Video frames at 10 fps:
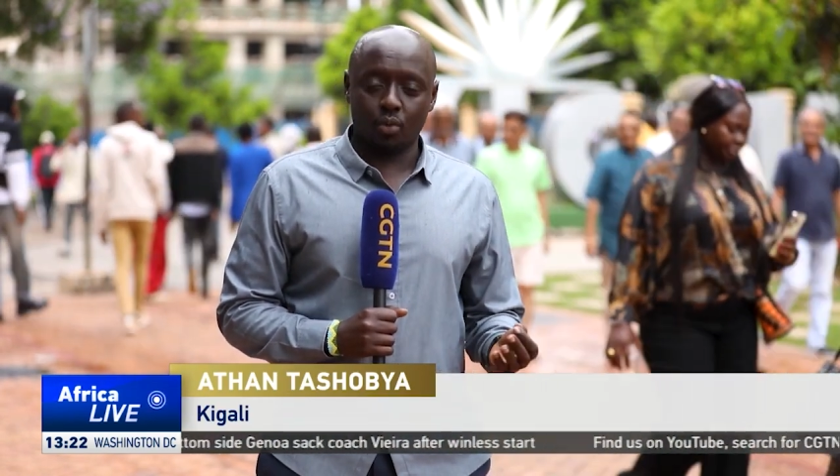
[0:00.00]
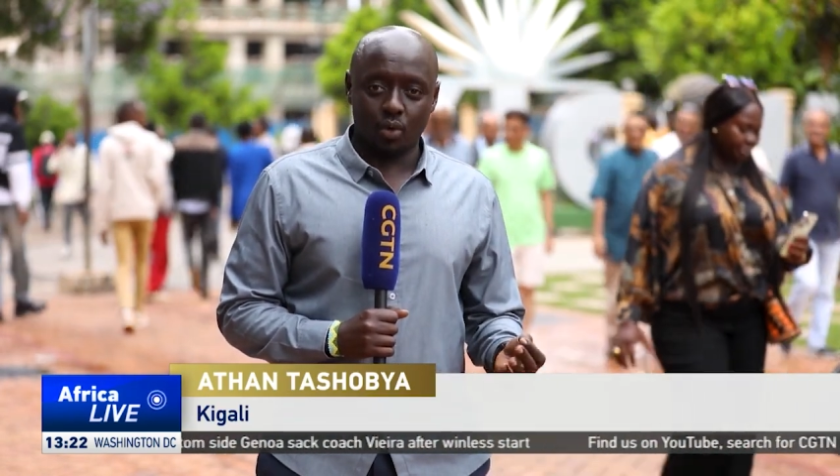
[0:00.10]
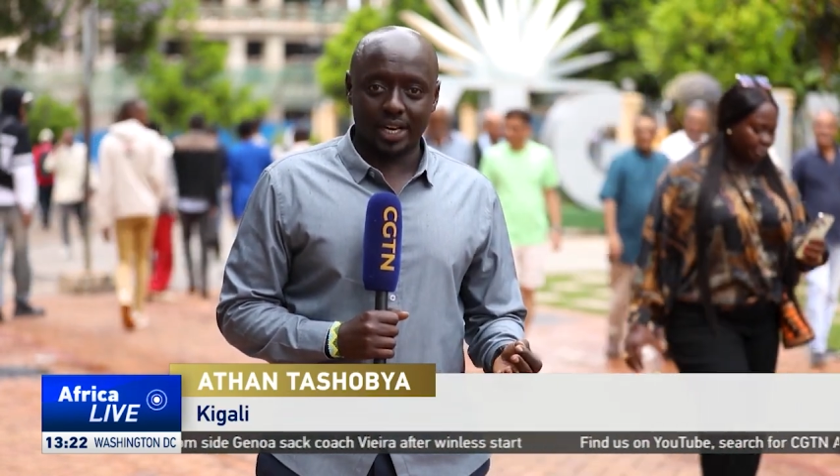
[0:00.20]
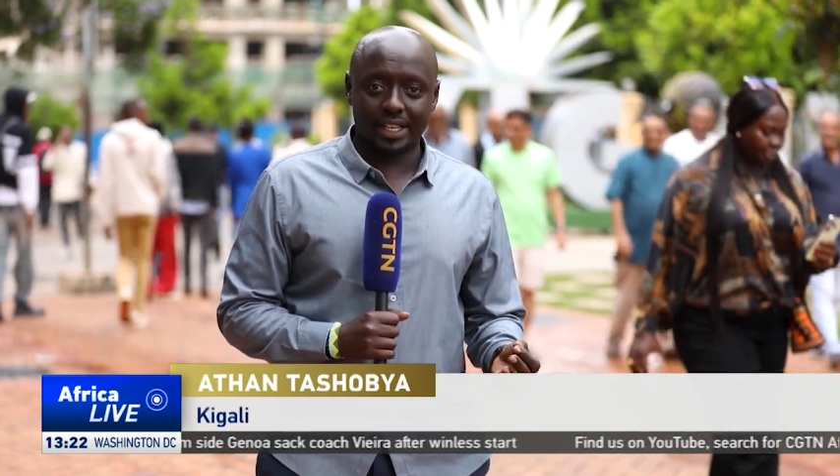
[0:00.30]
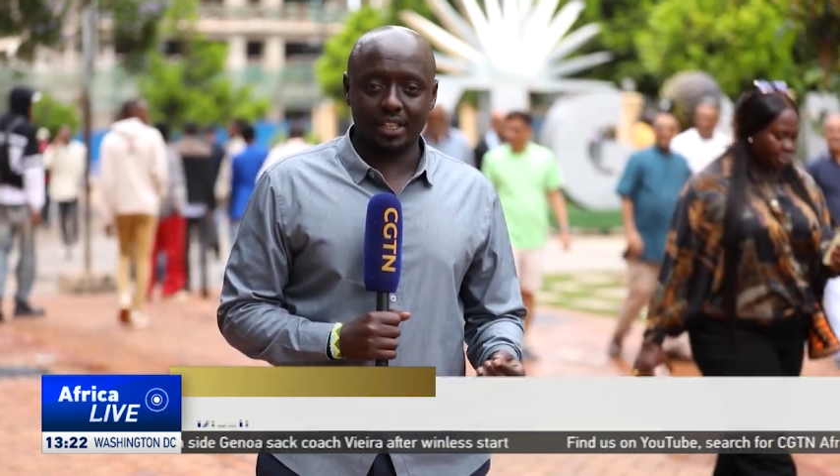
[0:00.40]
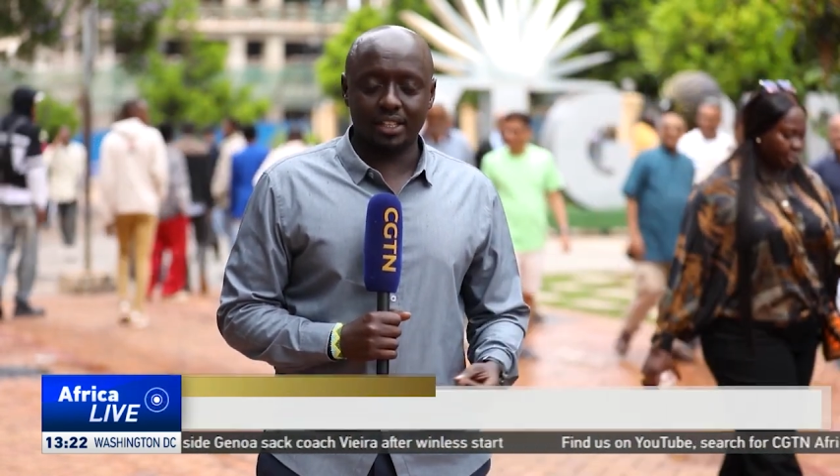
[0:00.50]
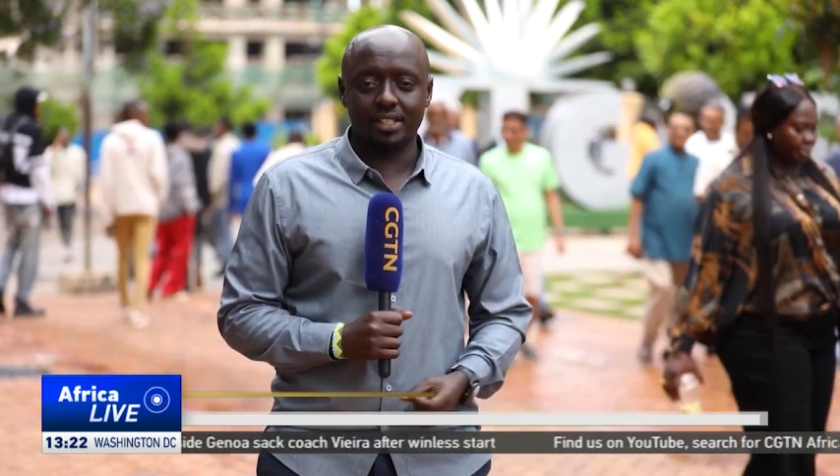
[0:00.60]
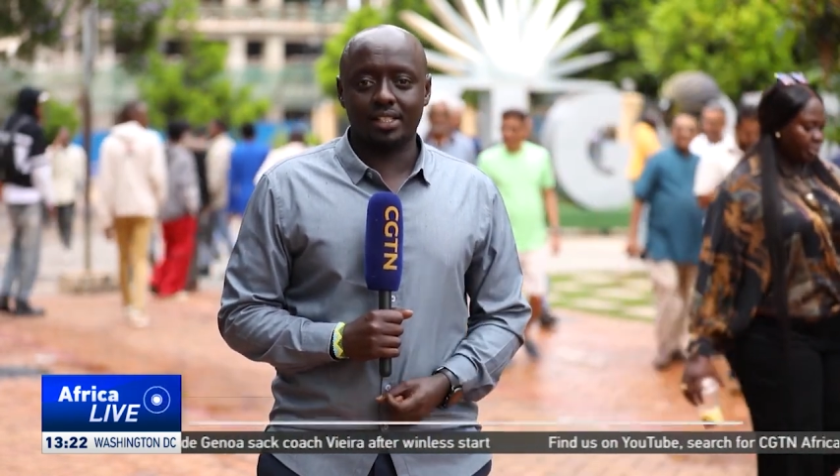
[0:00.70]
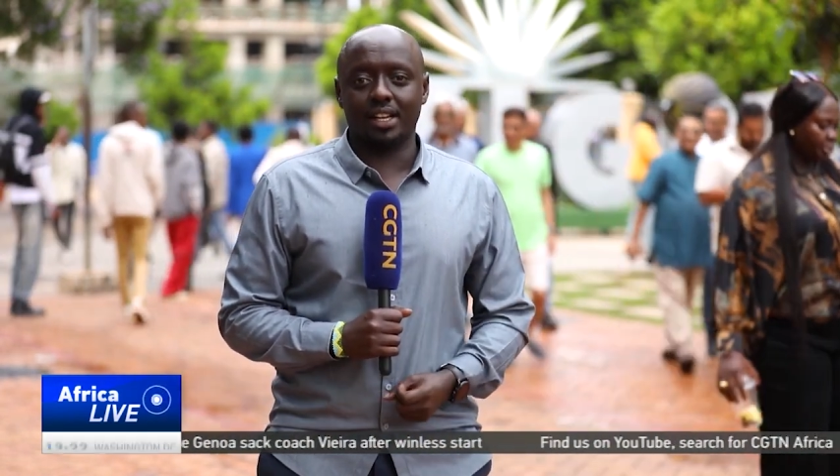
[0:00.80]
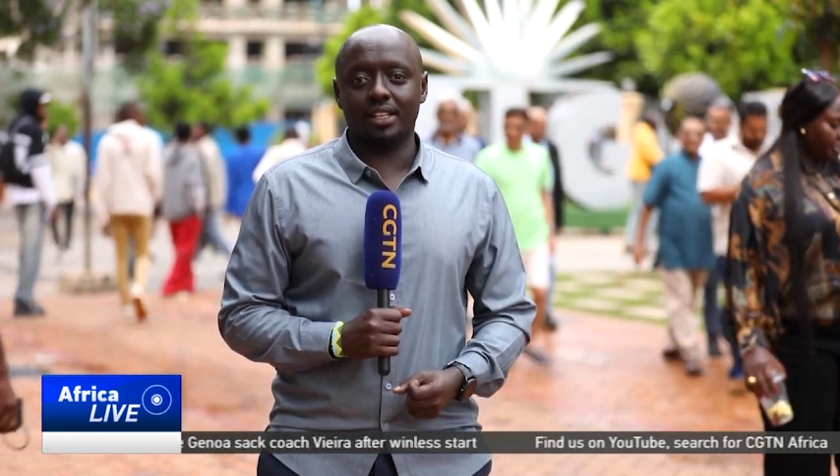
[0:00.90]
are working,
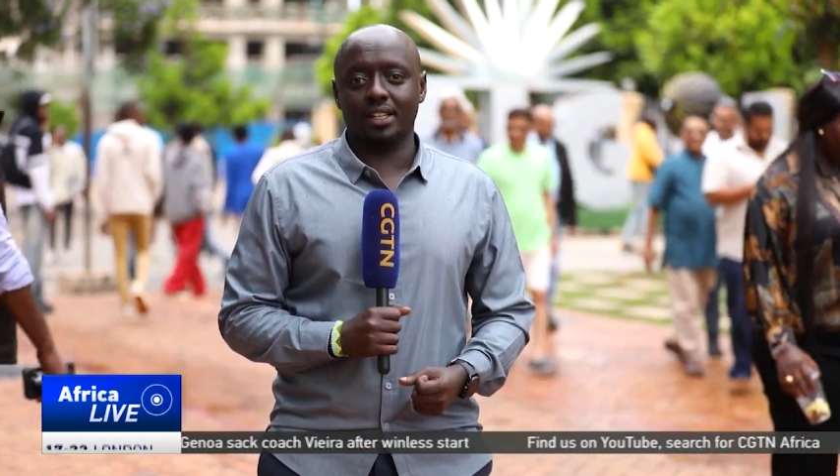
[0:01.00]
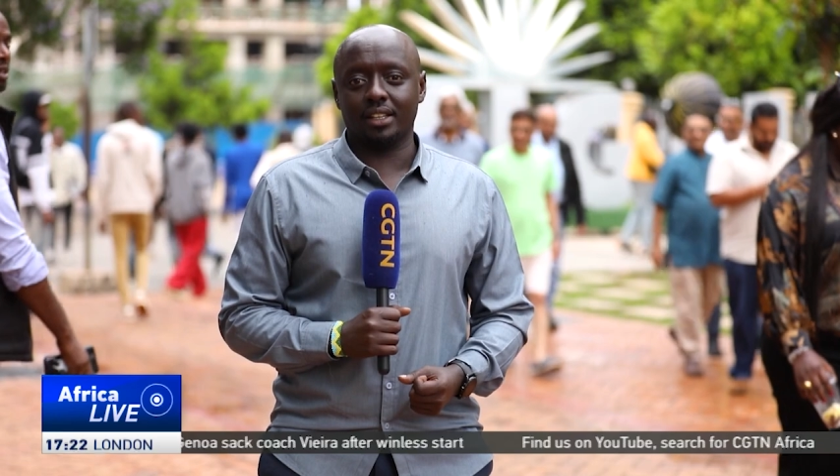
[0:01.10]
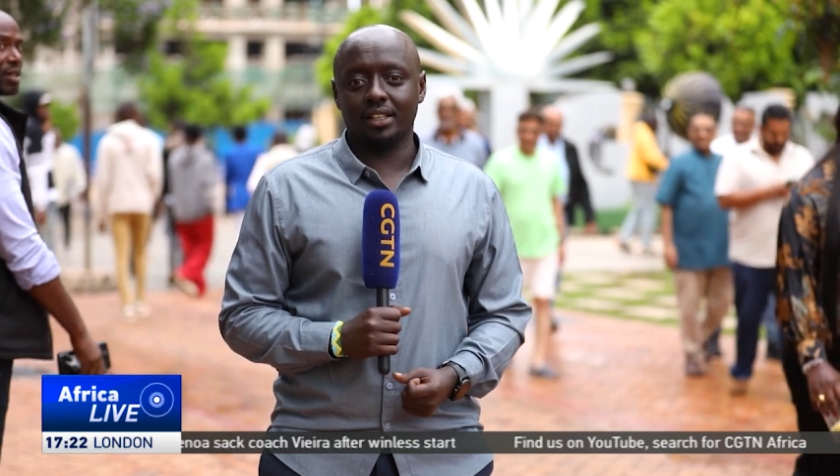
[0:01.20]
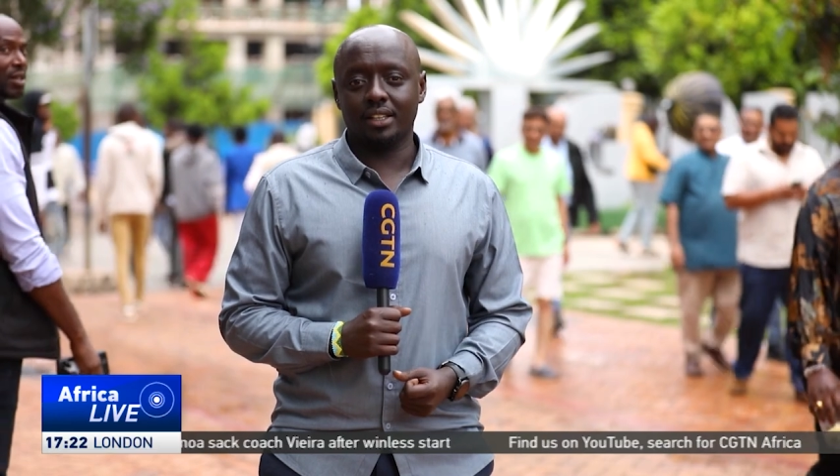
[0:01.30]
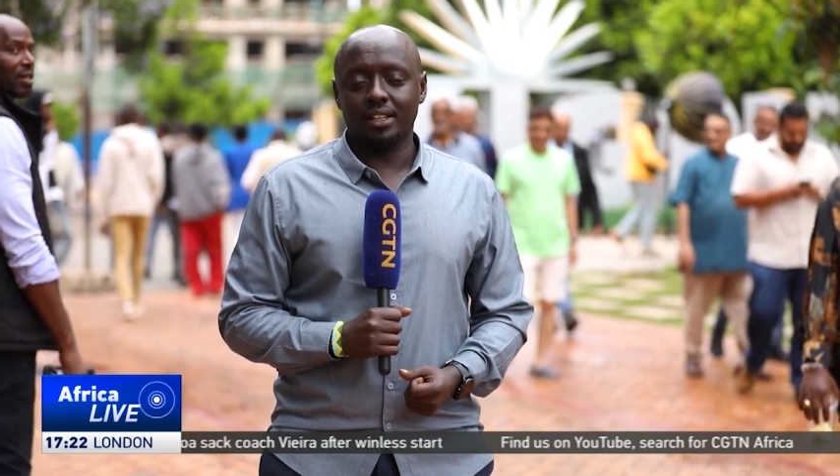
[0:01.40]
studying